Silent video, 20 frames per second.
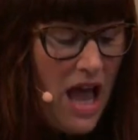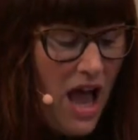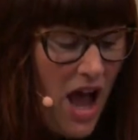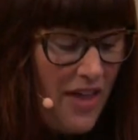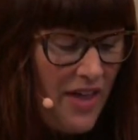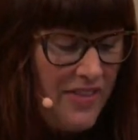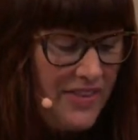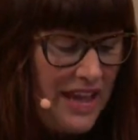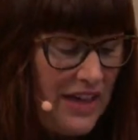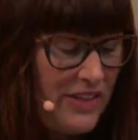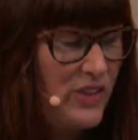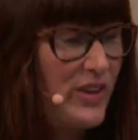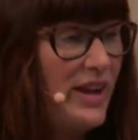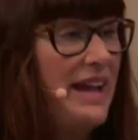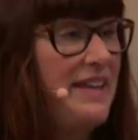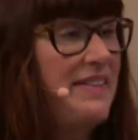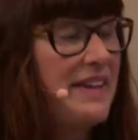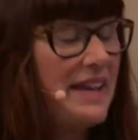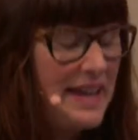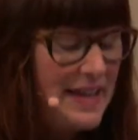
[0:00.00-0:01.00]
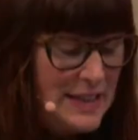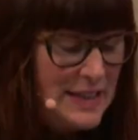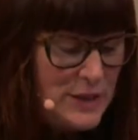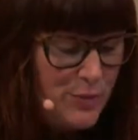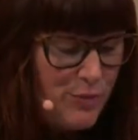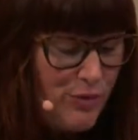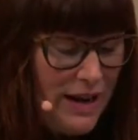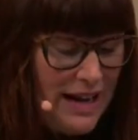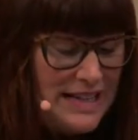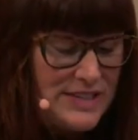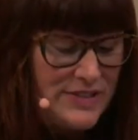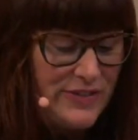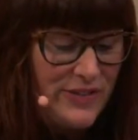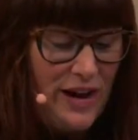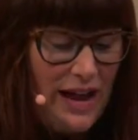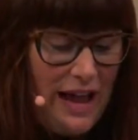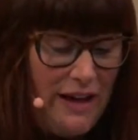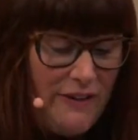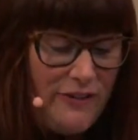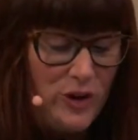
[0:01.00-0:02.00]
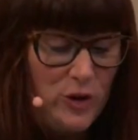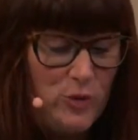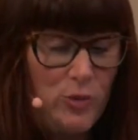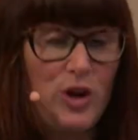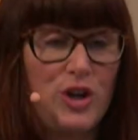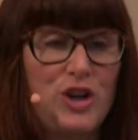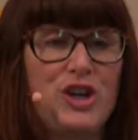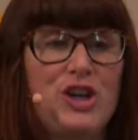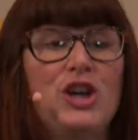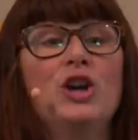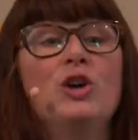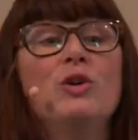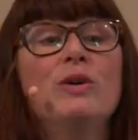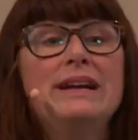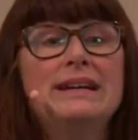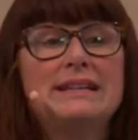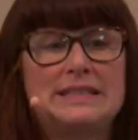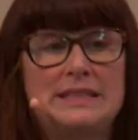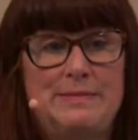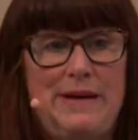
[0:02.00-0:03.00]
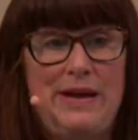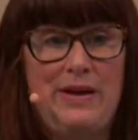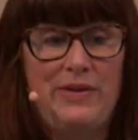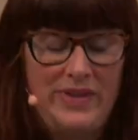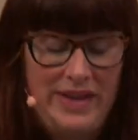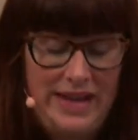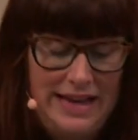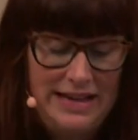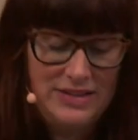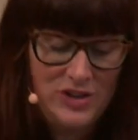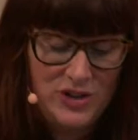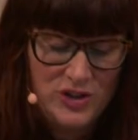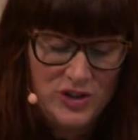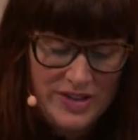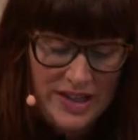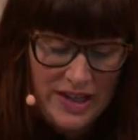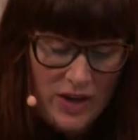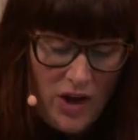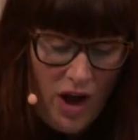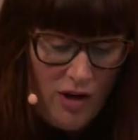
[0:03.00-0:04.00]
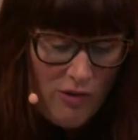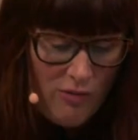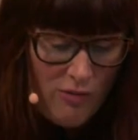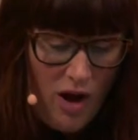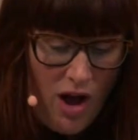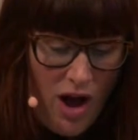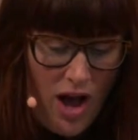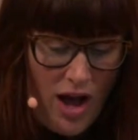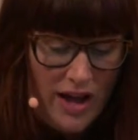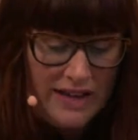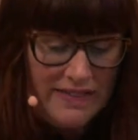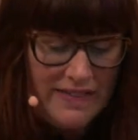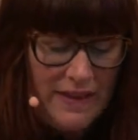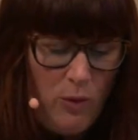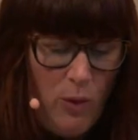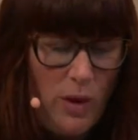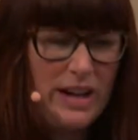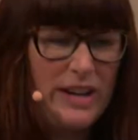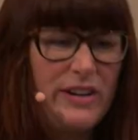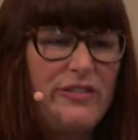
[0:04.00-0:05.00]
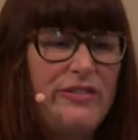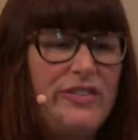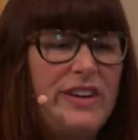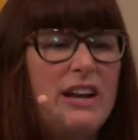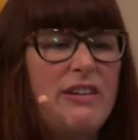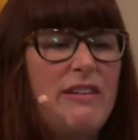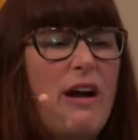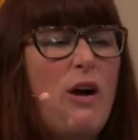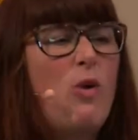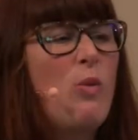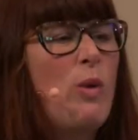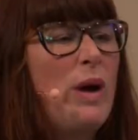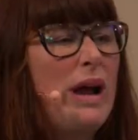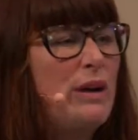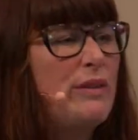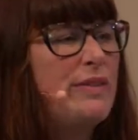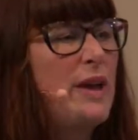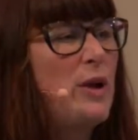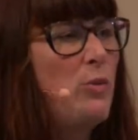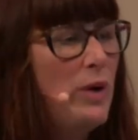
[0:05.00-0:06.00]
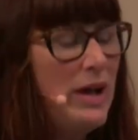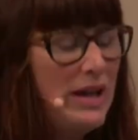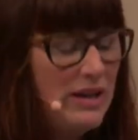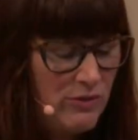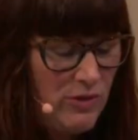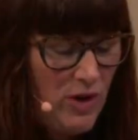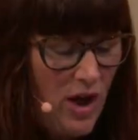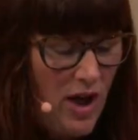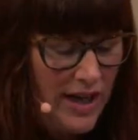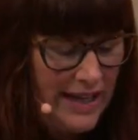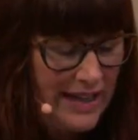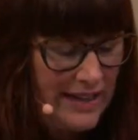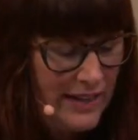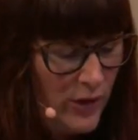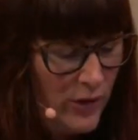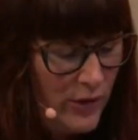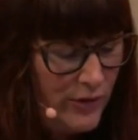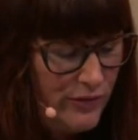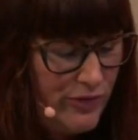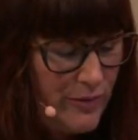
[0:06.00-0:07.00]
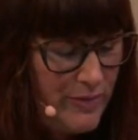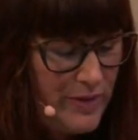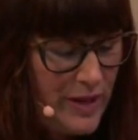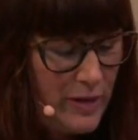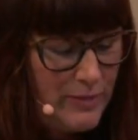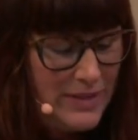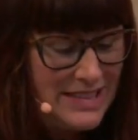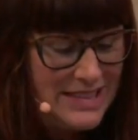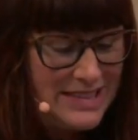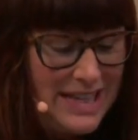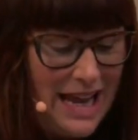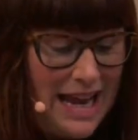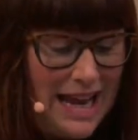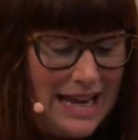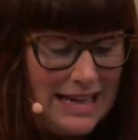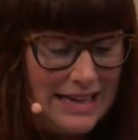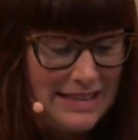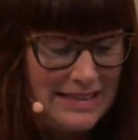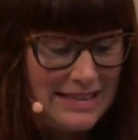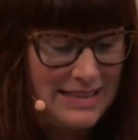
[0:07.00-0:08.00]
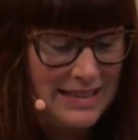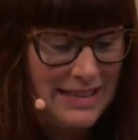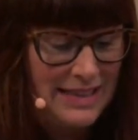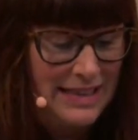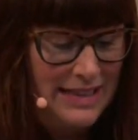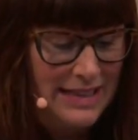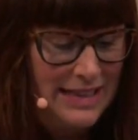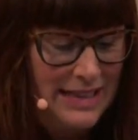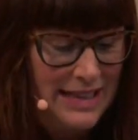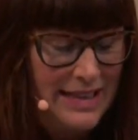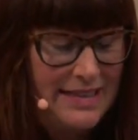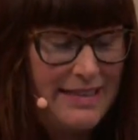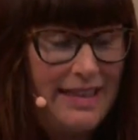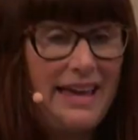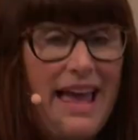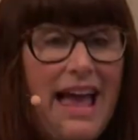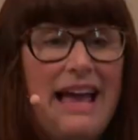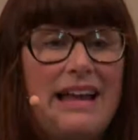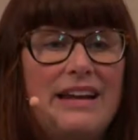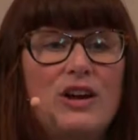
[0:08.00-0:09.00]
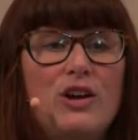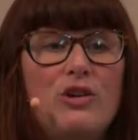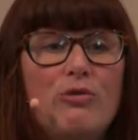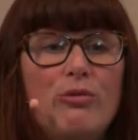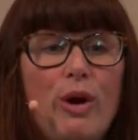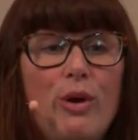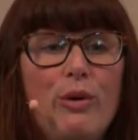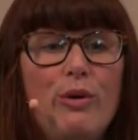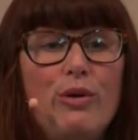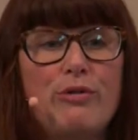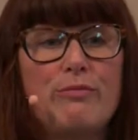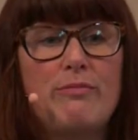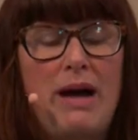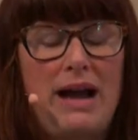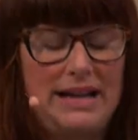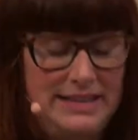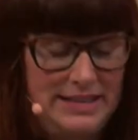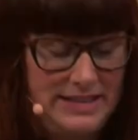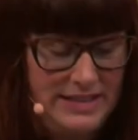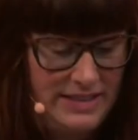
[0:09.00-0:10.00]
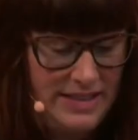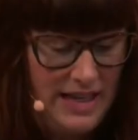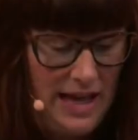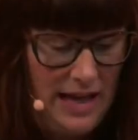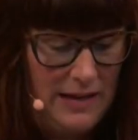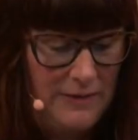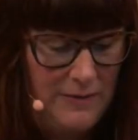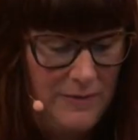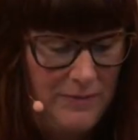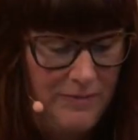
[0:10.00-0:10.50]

On the other hand, the kids praised for effort were curious about the answers they got wrong. They wanted to figure out where they went wrong and learn from their mistakes. They had a growth mindset.